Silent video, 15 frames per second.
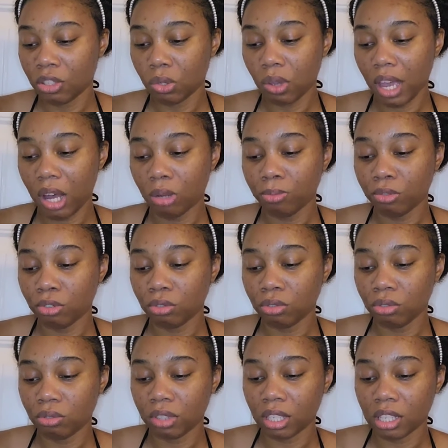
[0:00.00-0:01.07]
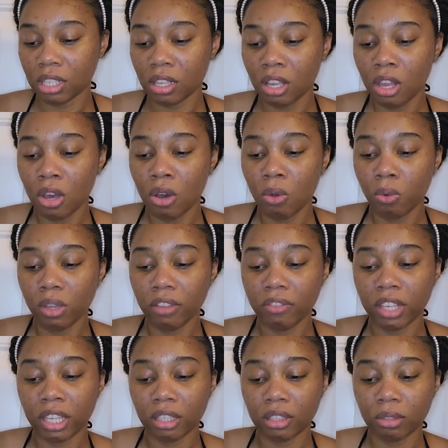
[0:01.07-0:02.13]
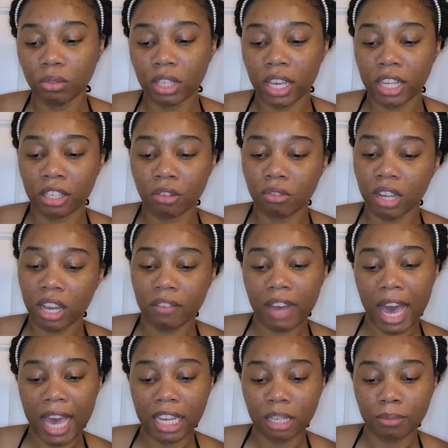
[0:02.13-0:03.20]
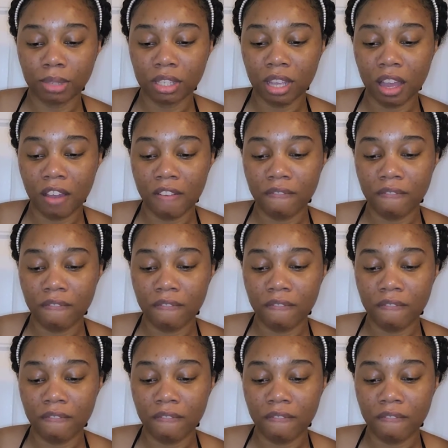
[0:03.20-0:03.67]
To help you do this, we've included an array of items,